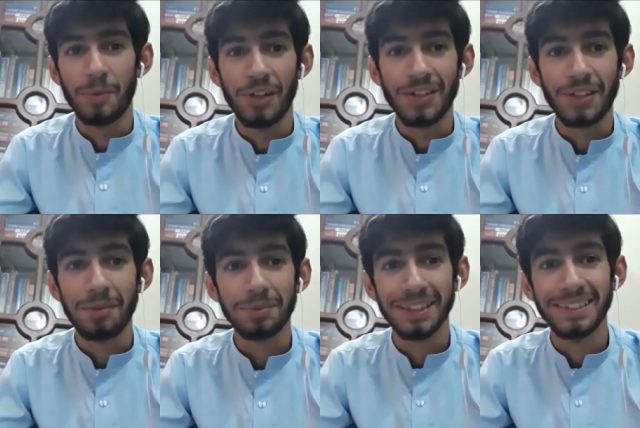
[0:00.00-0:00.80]
British
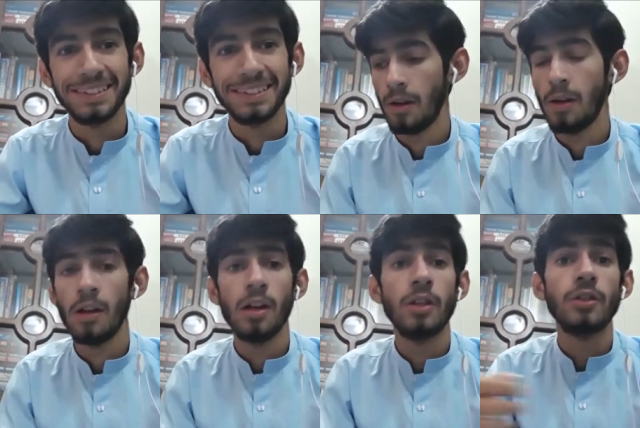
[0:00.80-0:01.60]
company.
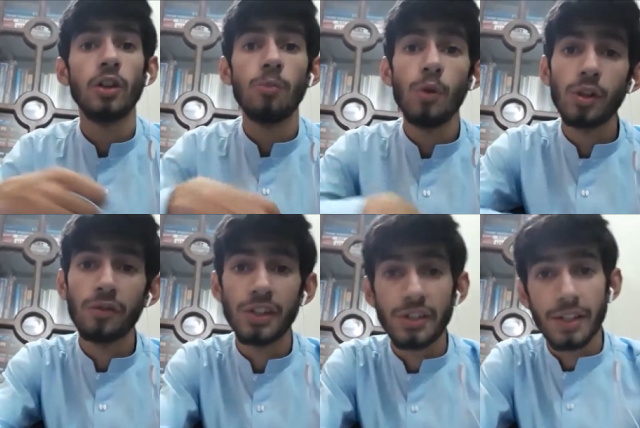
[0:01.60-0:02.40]
So both
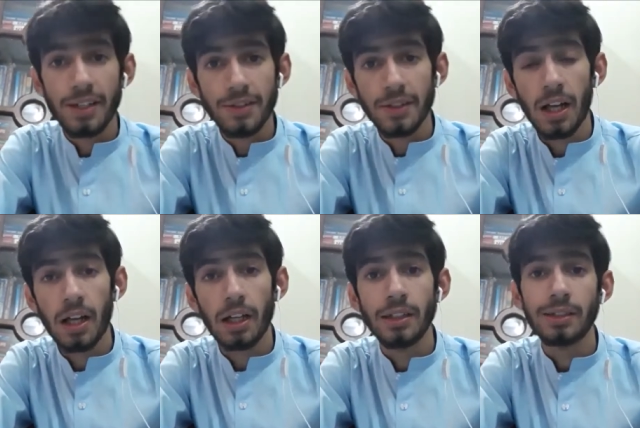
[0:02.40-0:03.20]
of these tests
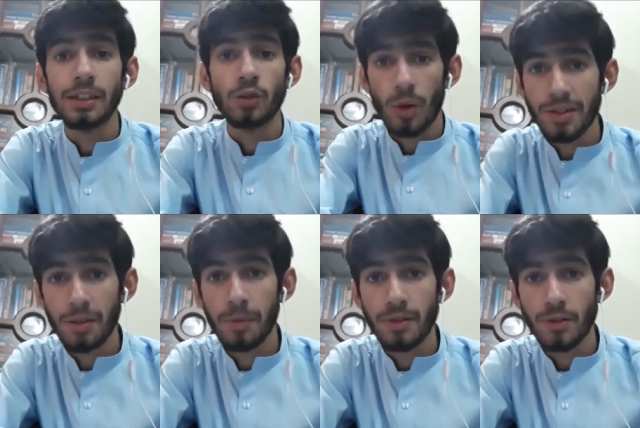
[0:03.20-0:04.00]
are conducted twice
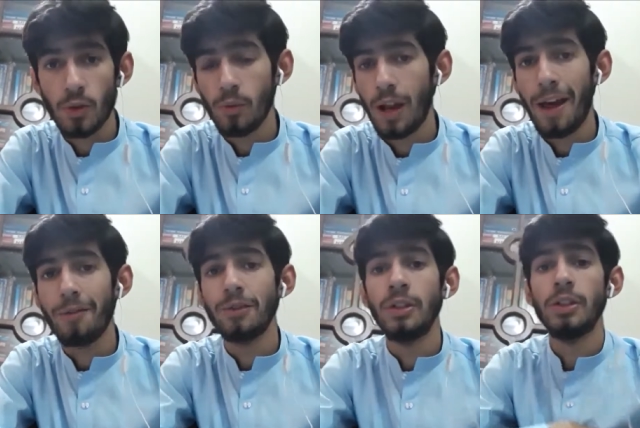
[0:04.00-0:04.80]
a month, so you will
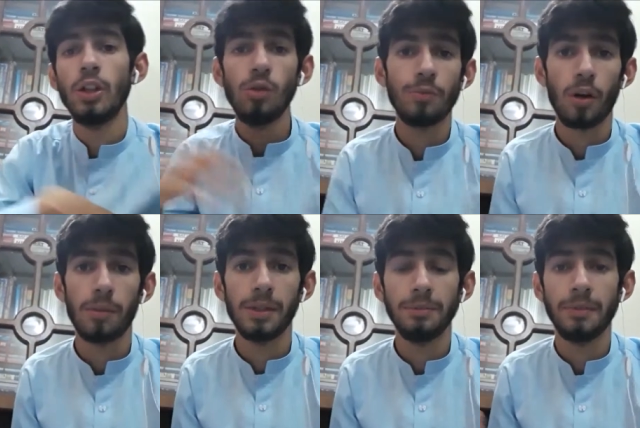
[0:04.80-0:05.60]
have no
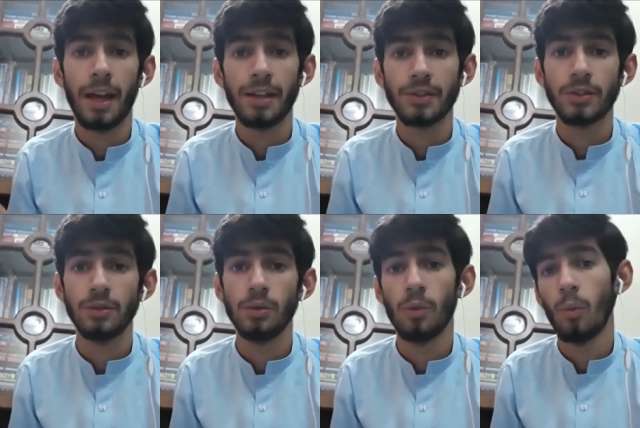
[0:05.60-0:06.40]
problem as
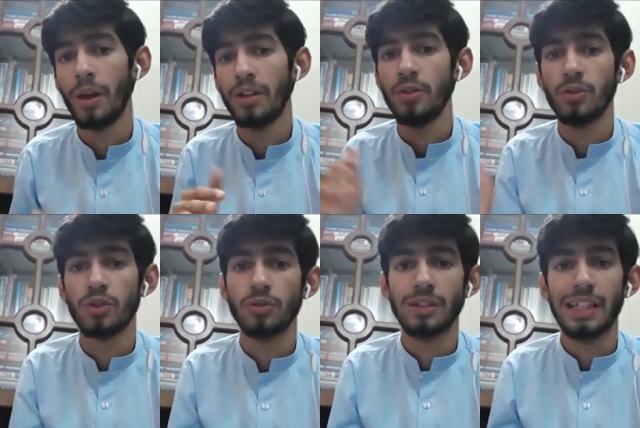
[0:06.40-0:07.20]
to when you
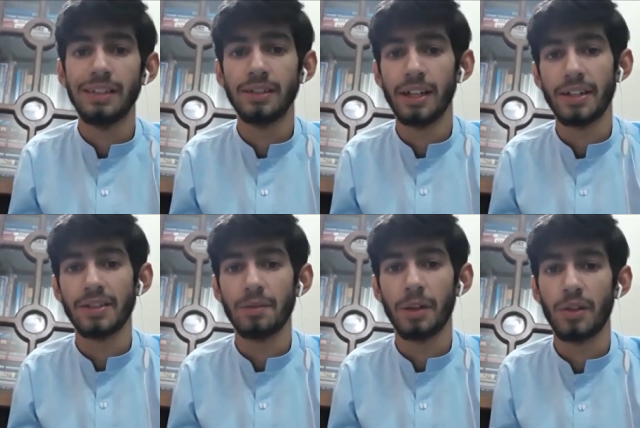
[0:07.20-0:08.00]
should take the
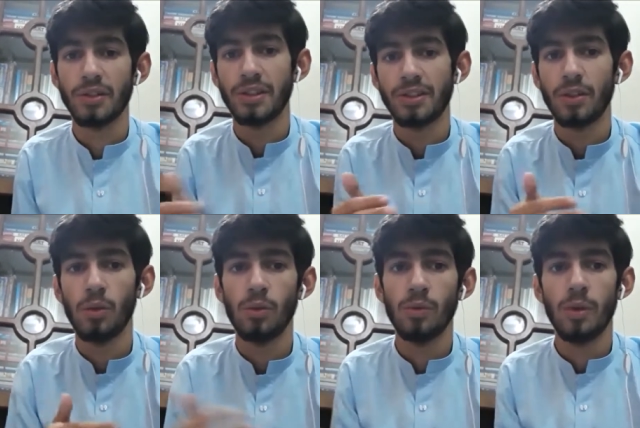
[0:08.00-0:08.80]
test because it's
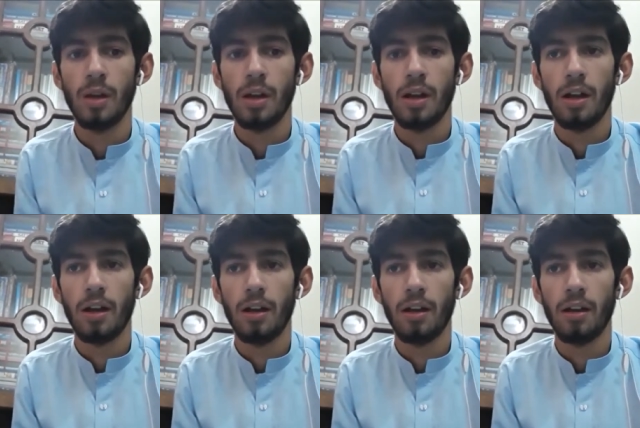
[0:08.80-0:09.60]
so
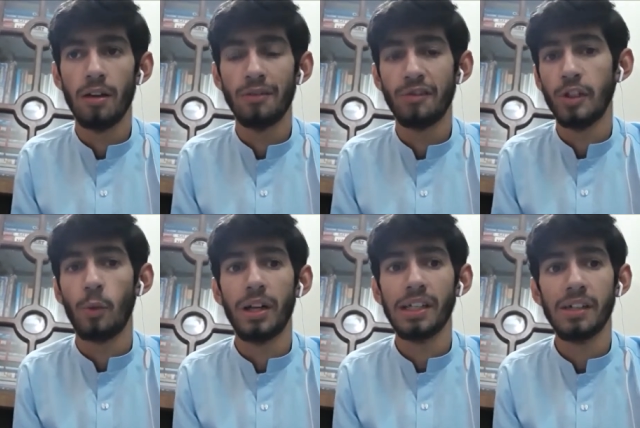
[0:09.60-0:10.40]
uh,
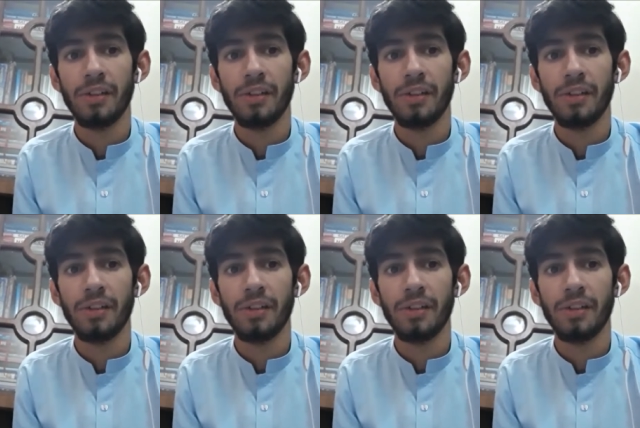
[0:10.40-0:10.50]
frequently